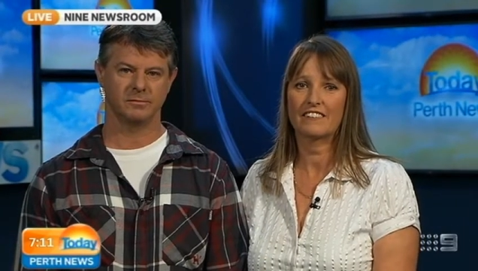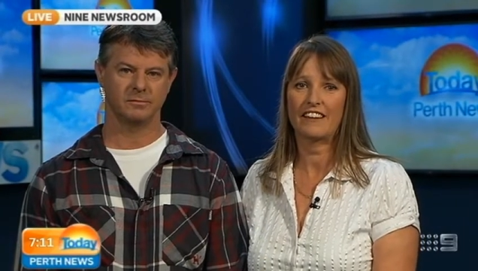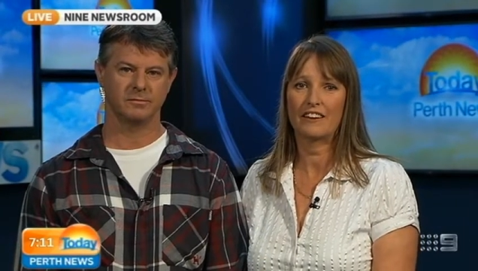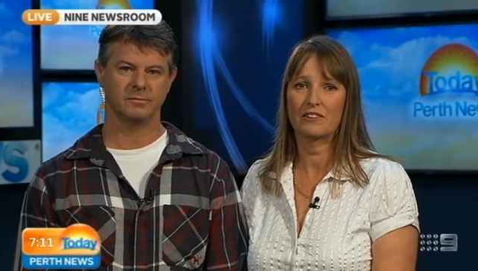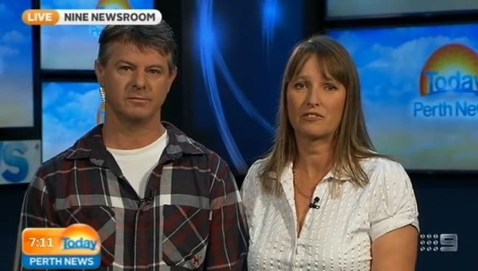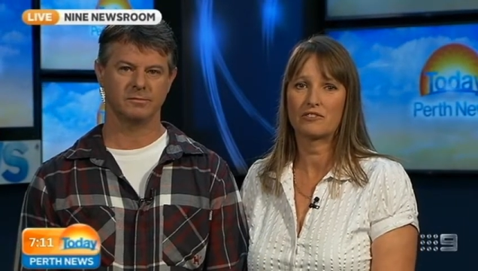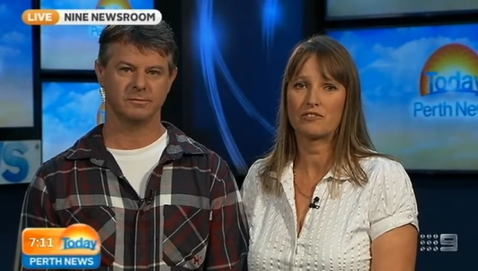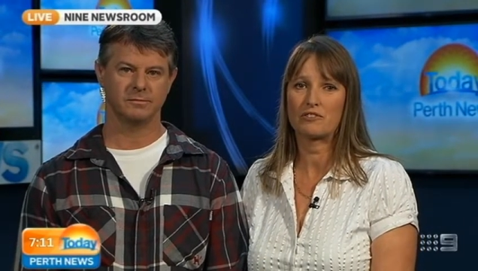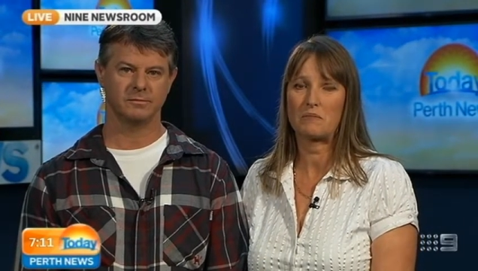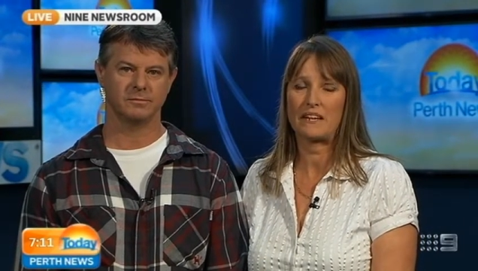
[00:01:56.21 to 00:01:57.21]
Speaker 1: how
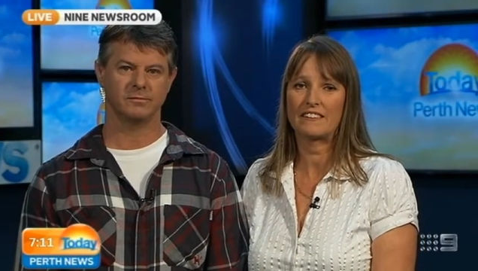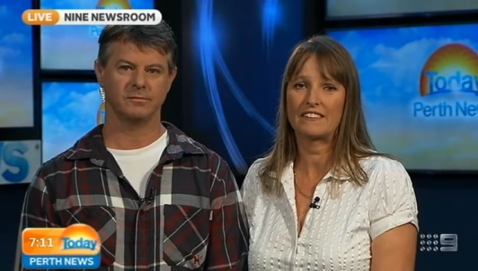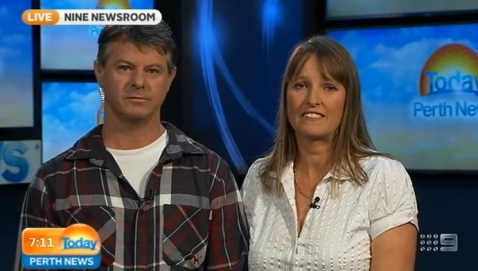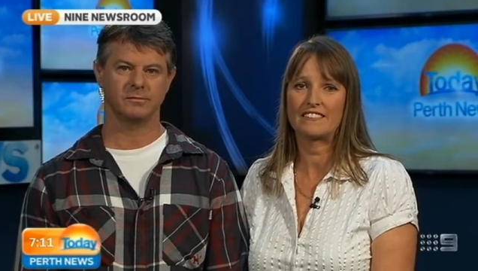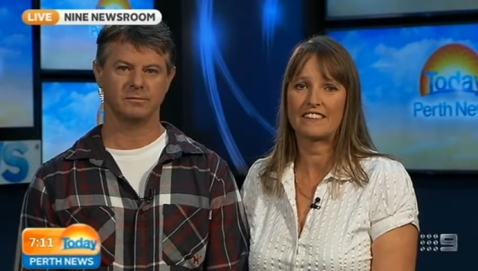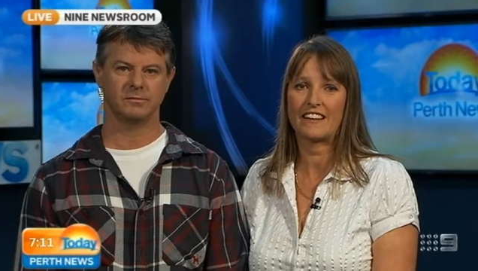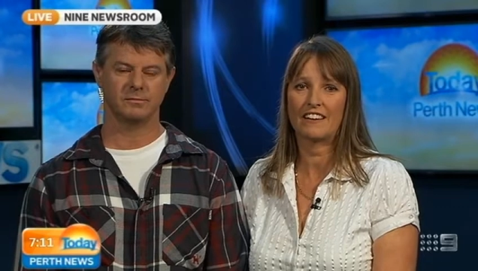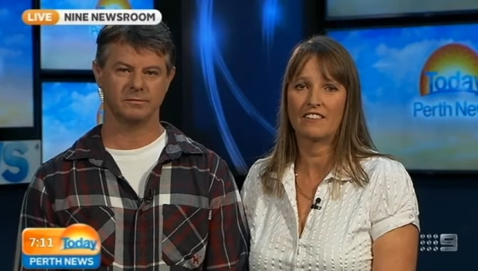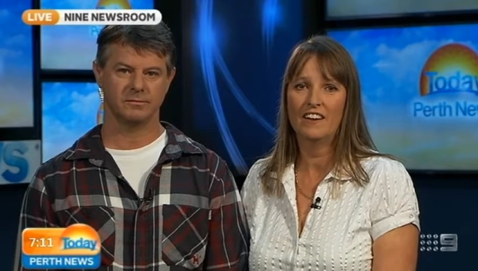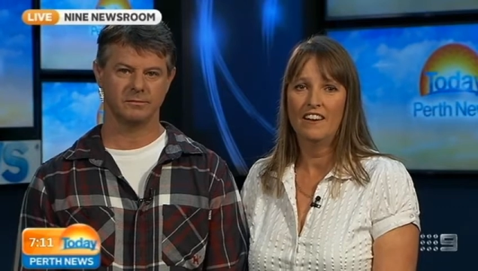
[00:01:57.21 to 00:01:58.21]
dramatic it is and
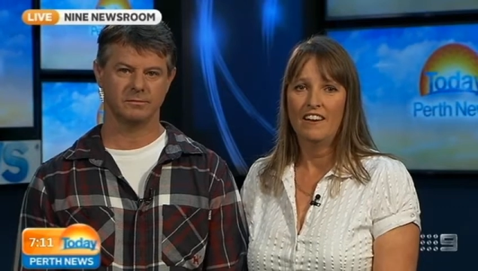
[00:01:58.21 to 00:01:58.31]
how